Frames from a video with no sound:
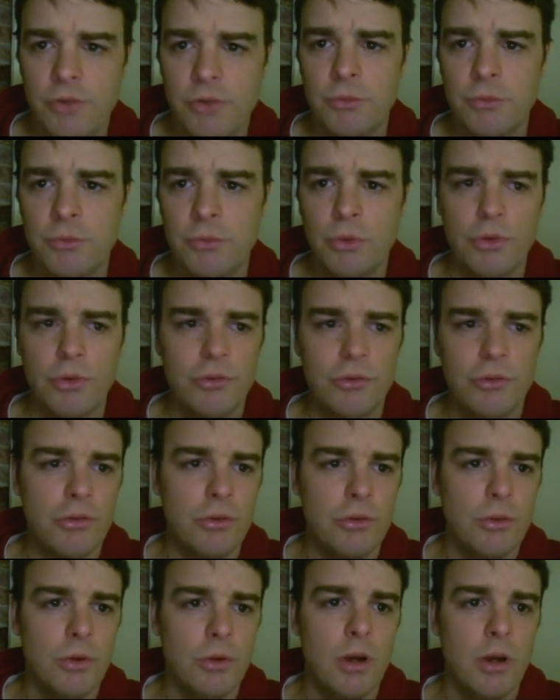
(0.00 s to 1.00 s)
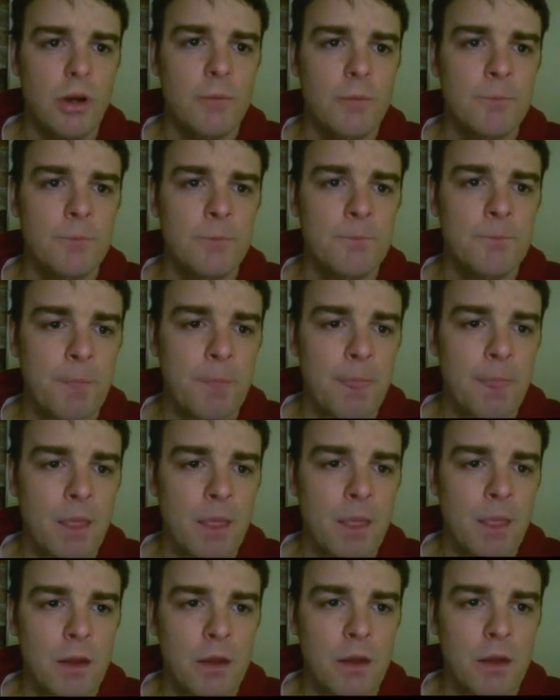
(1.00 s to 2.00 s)
tools to uh,
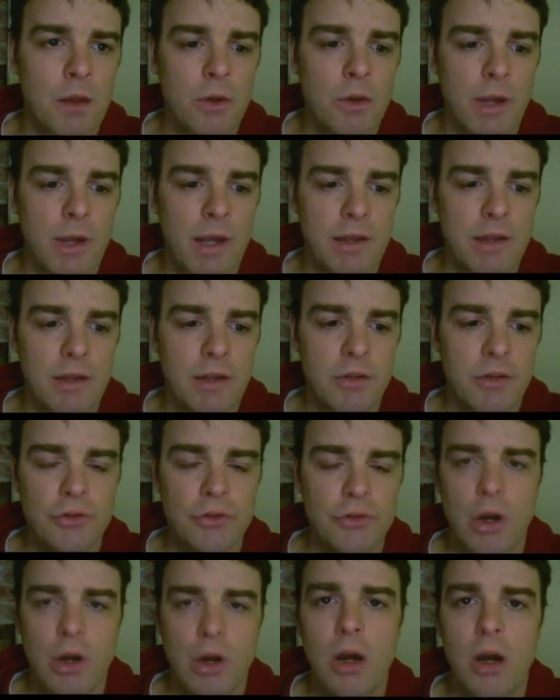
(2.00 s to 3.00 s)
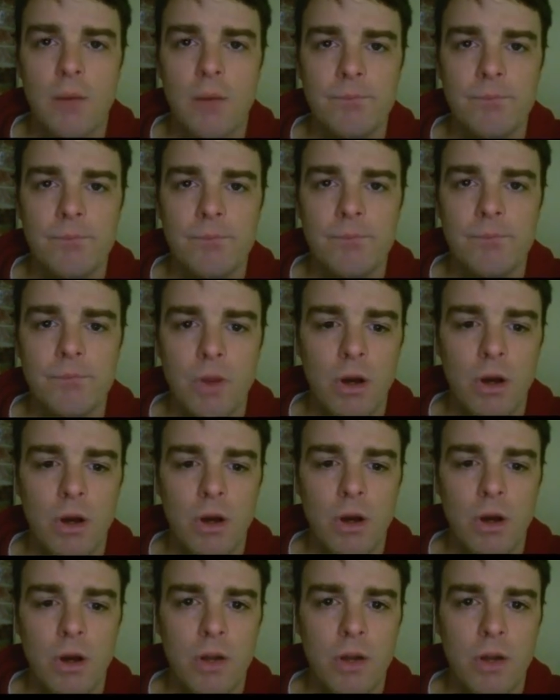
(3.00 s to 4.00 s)
go ahead and draw
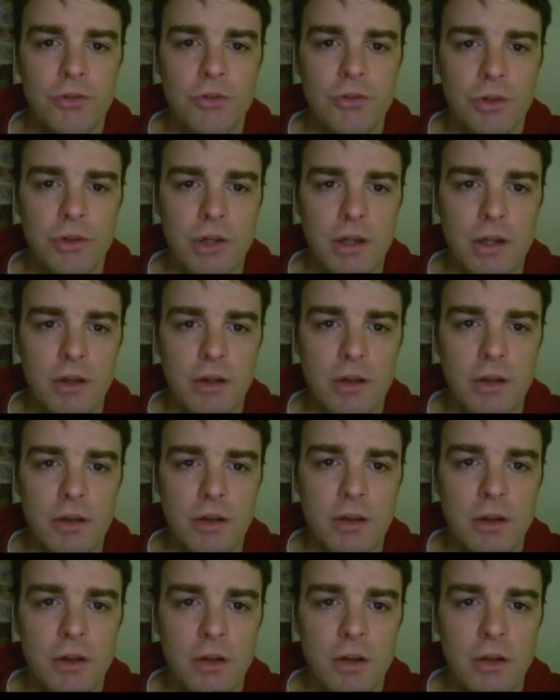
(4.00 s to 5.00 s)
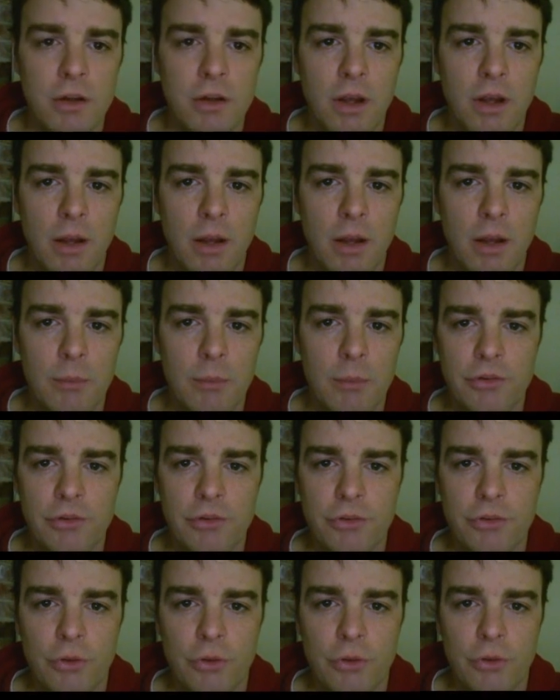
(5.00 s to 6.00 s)
on the screen. Um, so there's
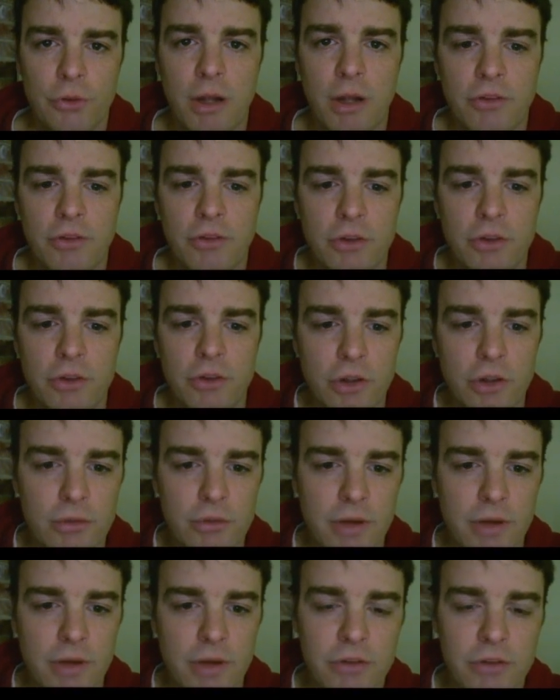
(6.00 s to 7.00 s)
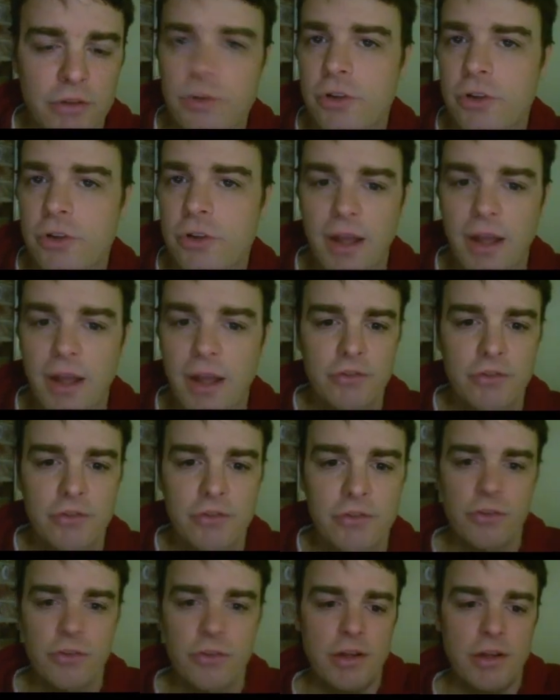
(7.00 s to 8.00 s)
zoom buttons, and you can erase your text. And
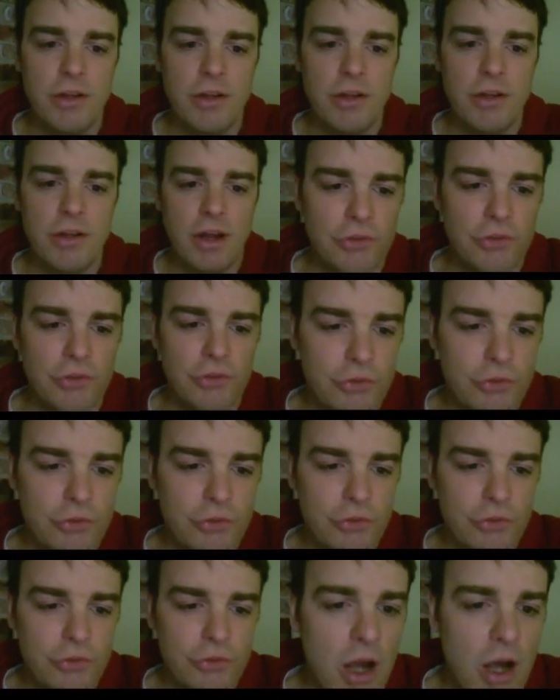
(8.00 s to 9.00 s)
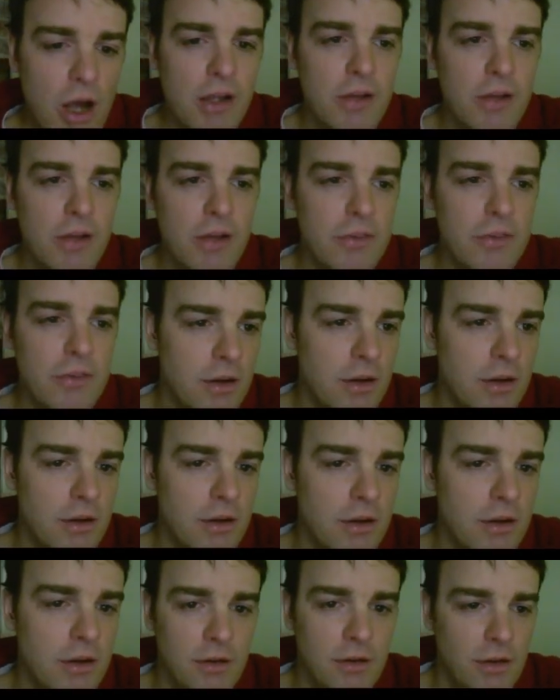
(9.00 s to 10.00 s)
so I, I just drew a high on there.
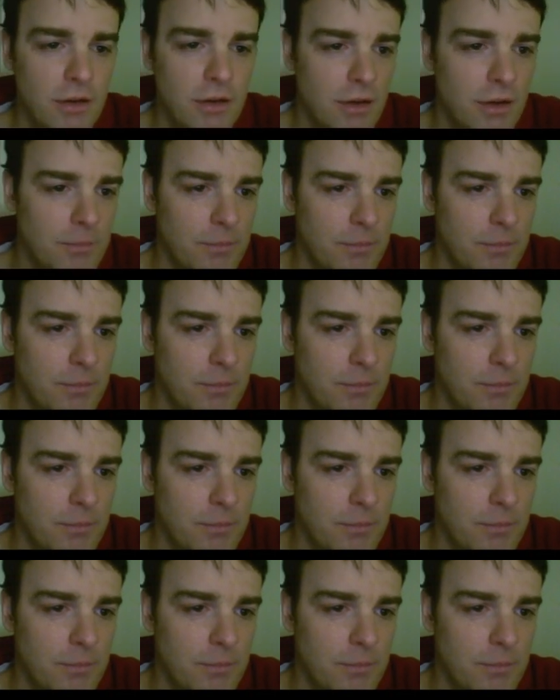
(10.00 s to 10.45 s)
Um,